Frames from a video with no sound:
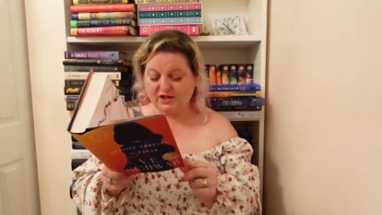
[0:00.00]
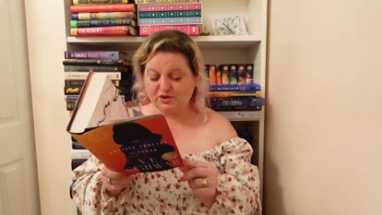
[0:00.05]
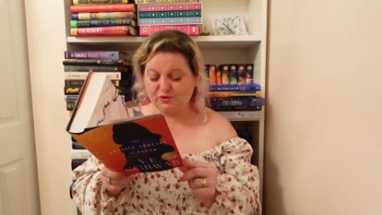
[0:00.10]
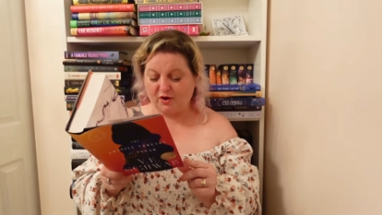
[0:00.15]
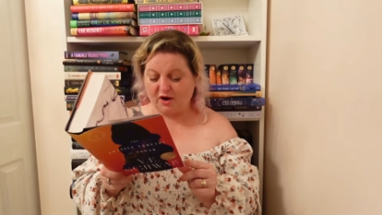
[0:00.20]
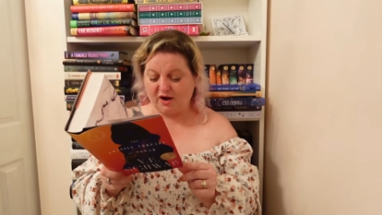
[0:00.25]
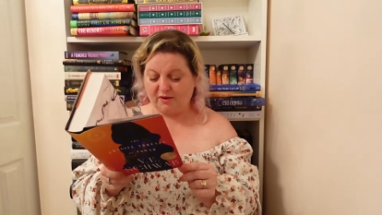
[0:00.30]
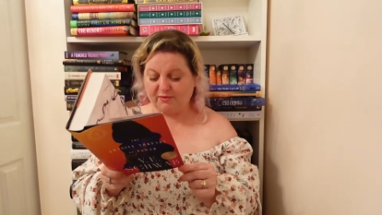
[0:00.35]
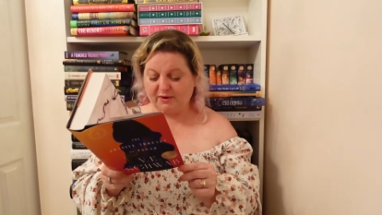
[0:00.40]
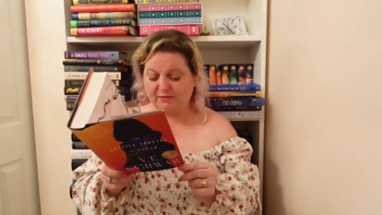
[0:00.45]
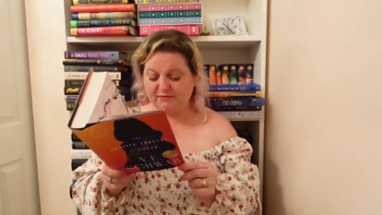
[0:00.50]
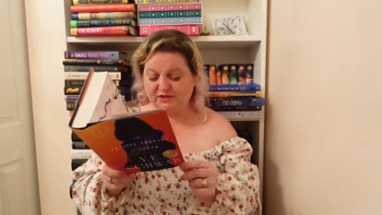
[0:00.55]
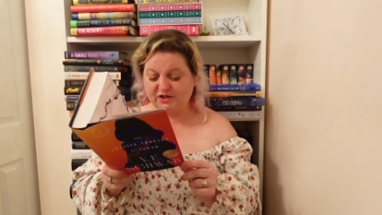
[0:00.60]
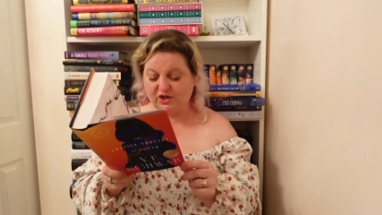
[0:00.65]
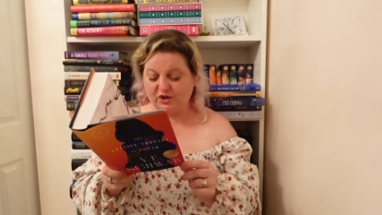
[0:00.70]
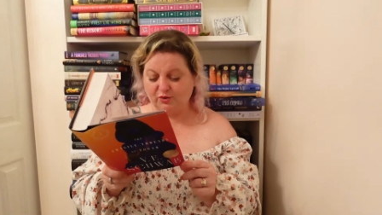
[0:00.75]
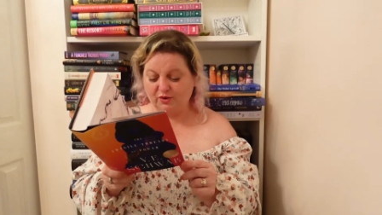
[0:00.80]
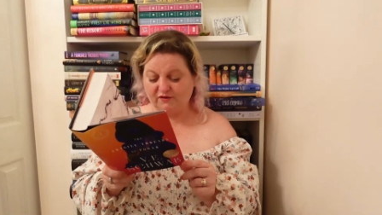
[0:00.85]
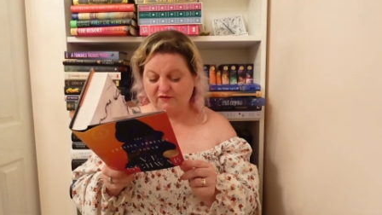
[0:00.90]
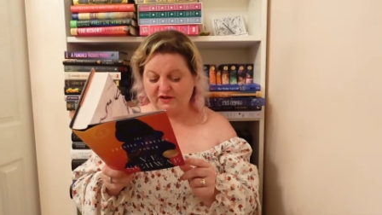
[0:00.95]
Schwab comes a
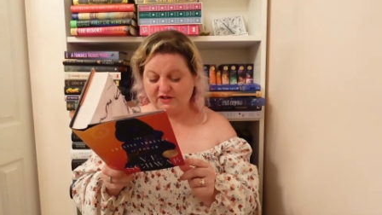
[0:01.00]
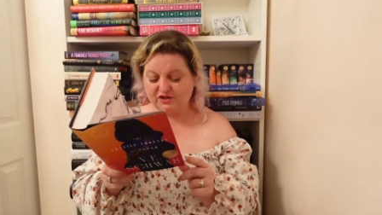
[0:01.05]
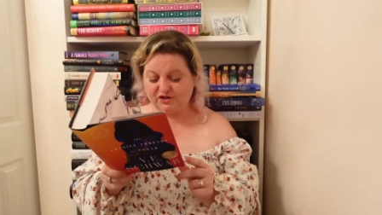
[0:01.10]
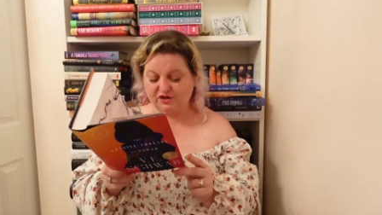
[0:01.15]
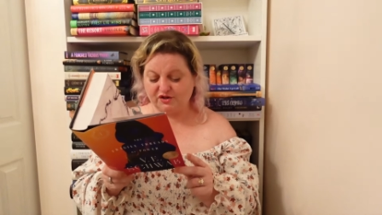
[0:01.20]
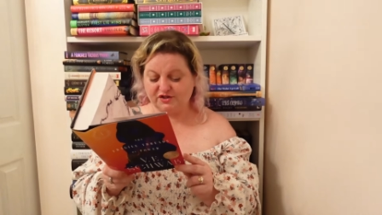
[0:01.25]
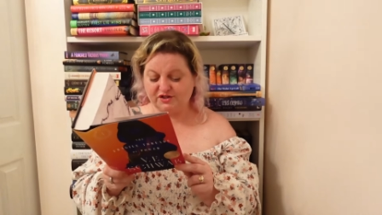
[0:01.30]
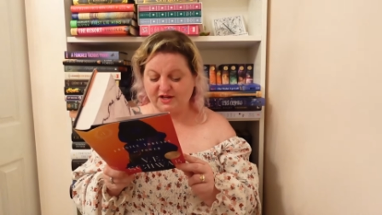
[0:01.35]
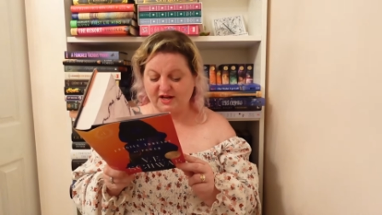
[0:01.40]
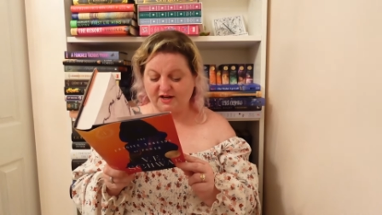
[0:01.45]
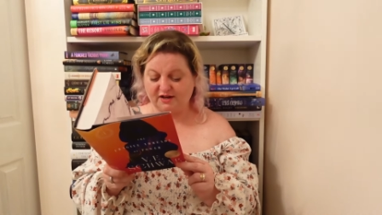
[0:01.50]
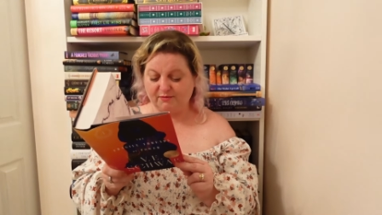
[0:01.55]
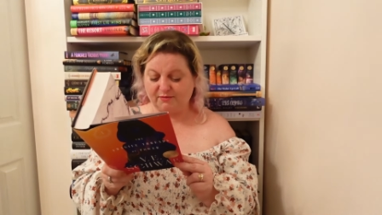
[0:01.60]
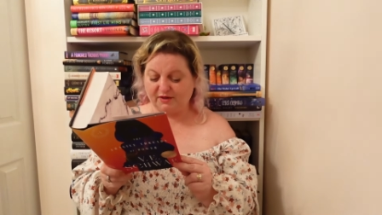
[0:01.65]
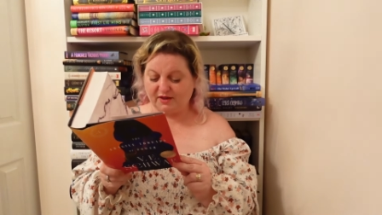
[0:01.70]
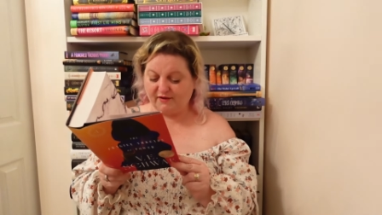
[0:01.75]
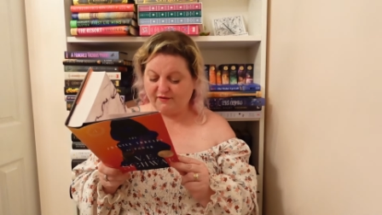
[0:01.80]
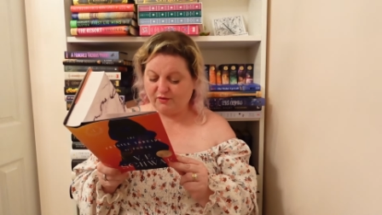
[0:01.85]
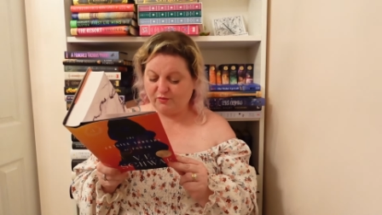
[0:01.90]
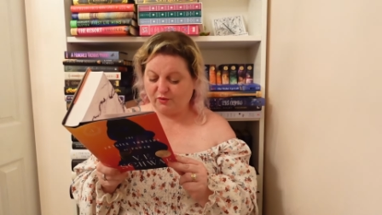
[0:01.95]
new adventure set in a
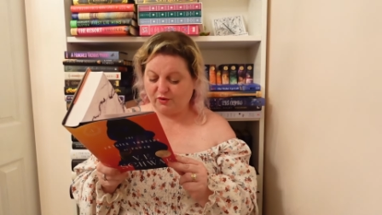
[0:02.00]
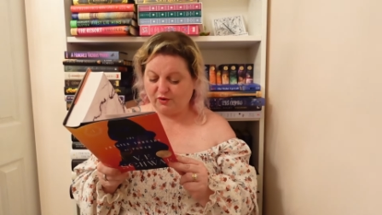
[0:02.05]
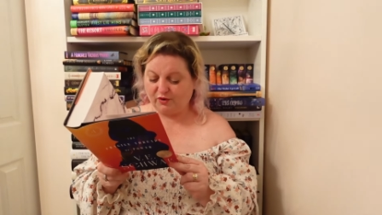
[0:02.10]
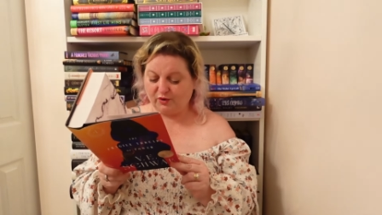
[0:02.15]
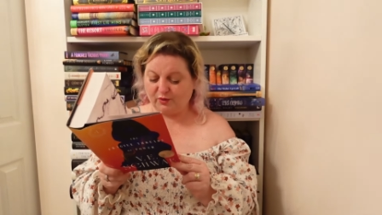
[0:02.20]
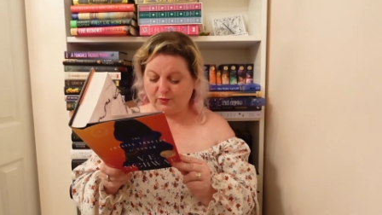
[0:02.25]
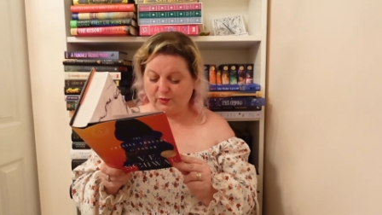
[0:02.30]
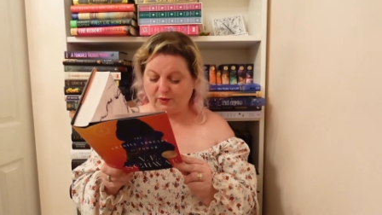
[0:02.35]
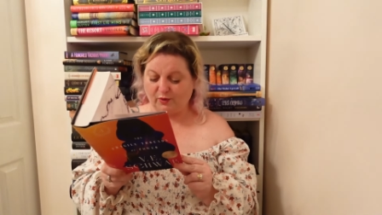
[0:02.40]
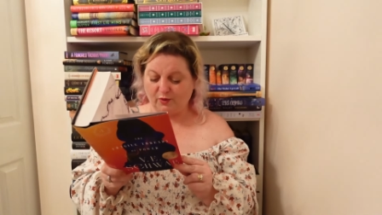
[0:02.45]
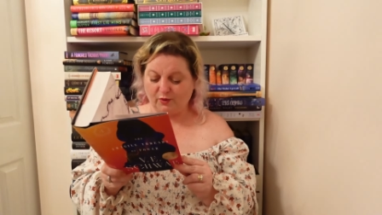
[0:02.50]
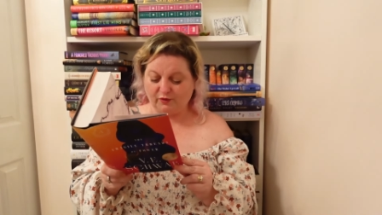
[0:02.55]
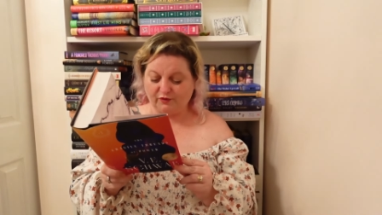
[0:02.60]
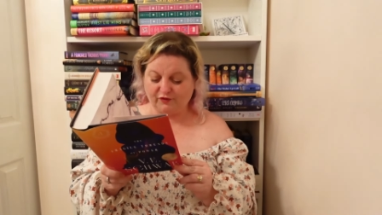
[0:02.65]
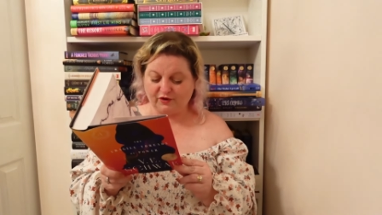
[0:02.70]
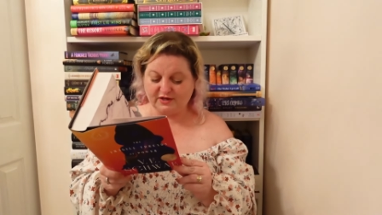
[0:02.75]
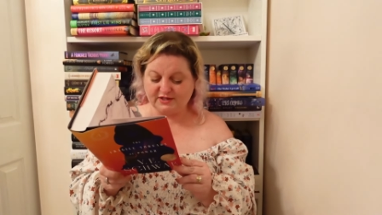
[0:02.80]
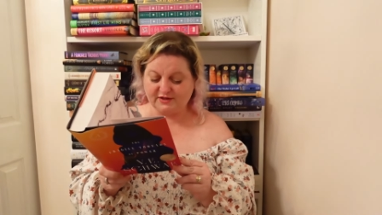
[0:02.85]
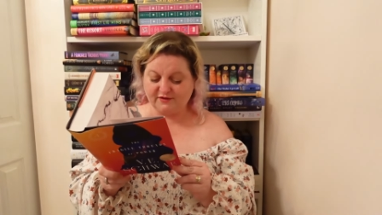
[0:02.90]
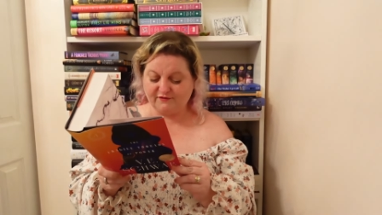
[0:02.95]
beloved world where old
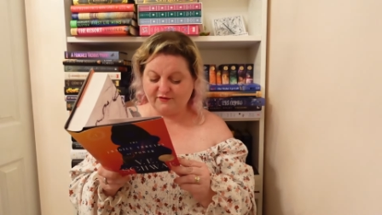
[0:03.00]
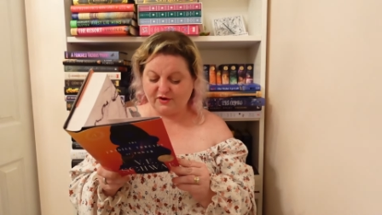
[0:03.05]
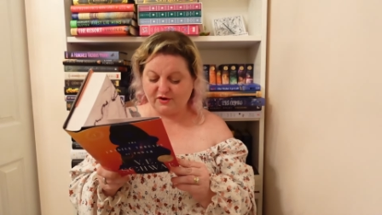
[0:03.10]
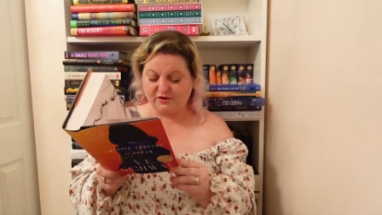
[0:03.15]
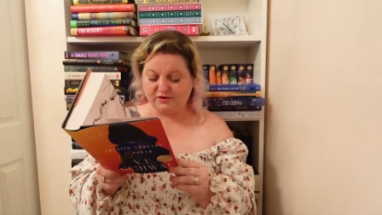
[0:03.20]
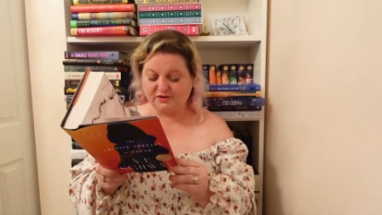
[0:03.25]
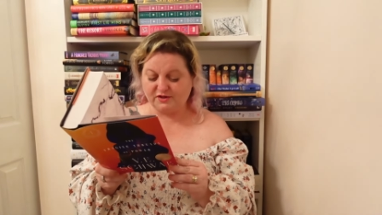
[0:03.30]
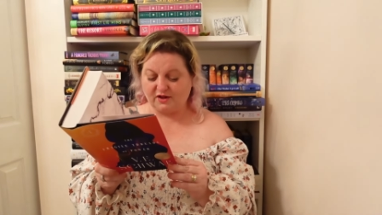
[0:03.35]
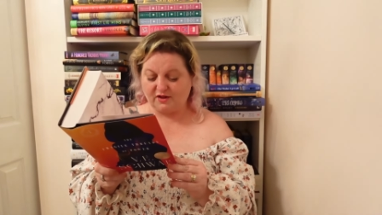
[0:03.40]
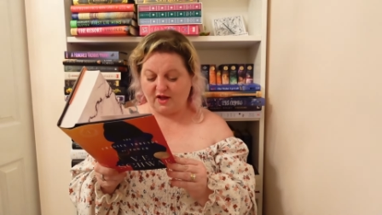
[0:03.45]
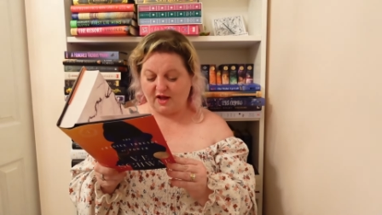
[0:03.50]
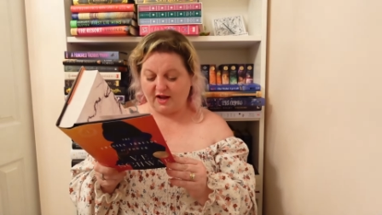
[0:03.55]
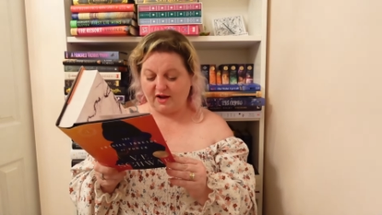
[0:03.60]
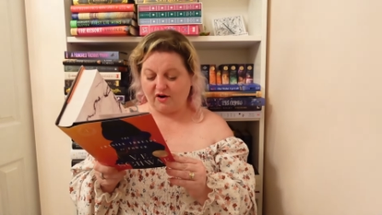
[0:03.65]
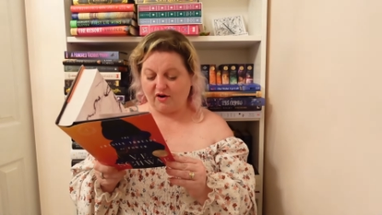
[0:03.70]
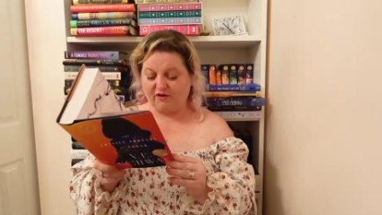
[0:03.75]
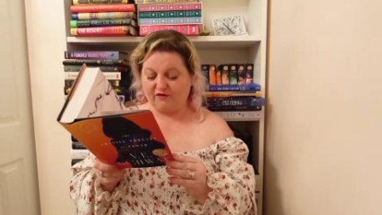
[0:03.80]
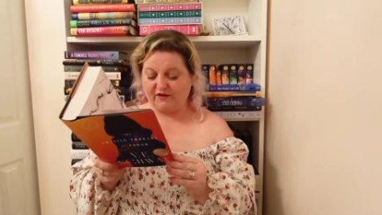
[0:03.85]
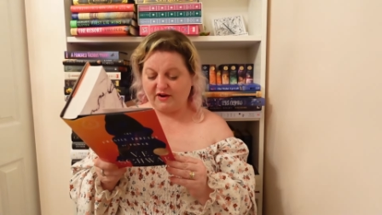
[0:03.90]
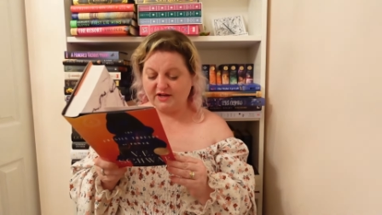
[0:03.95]
friends and foes
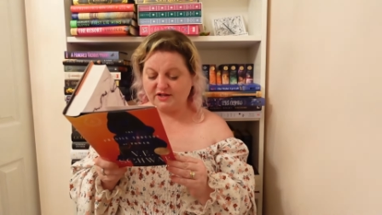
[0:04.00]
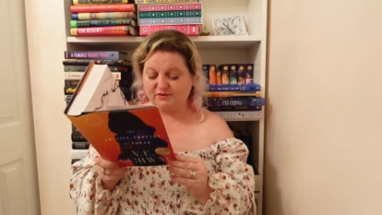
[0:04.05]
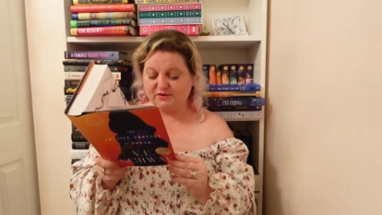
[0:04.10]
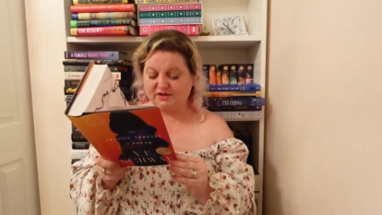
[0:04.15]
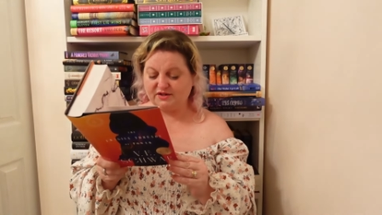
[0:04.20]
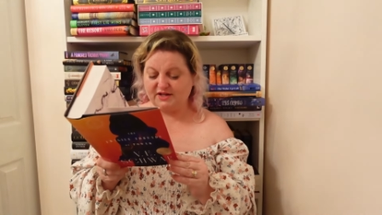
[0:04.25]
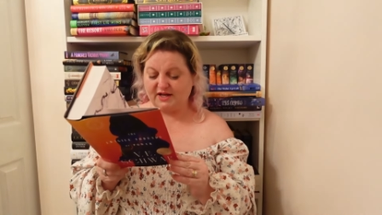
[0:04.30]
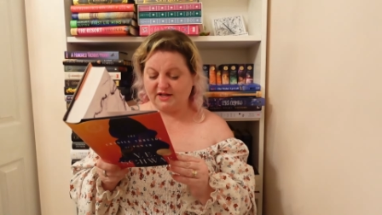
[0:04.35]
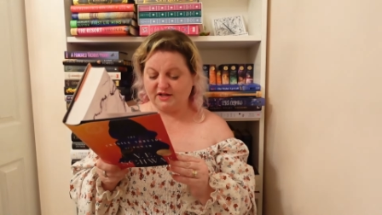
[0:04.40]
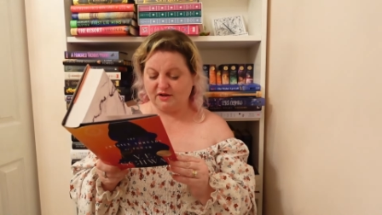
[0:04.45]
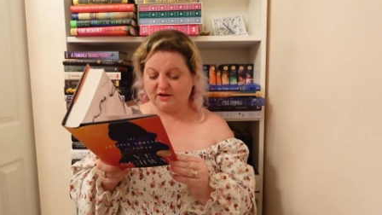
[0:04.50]
alike are faced with,